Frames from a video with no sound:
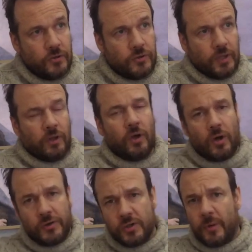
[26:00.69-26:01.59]
the
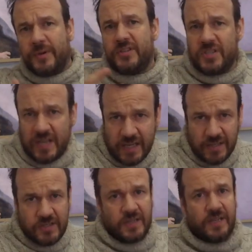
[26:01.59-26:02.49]
law is always
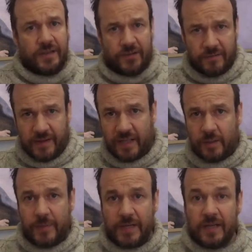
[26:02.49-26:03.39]
changing and
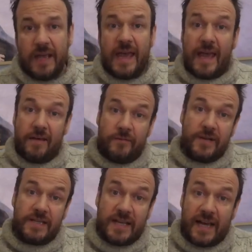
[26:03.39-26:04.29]
developing.
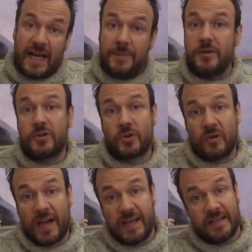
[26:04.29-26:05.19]
Every time you
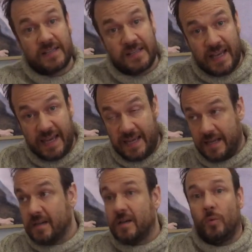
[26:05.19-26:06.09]
try to
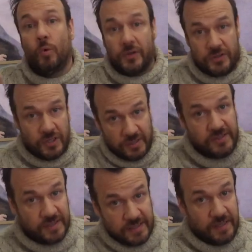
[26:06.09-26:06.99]
say what
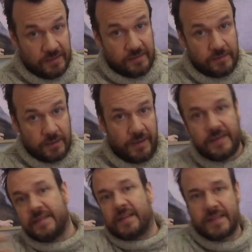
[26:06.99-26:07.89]
justice is, and this
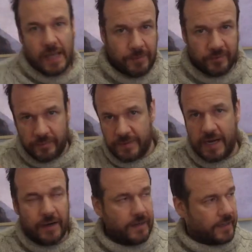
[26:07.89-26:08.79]
is an example from
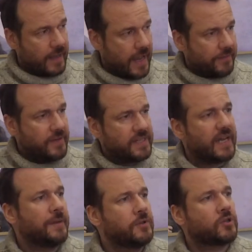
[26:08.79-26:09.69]
Derrida, every
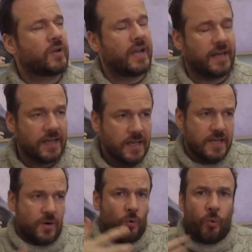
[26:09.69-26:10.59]
time you try to
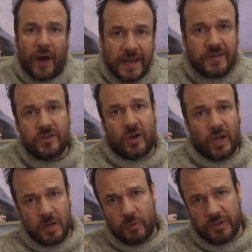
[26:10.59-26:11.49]
write
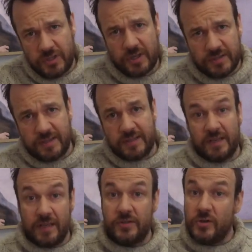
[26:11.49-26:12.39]
down what justice
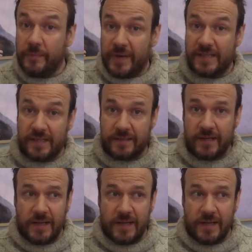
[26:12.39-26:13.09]
is, you miss it.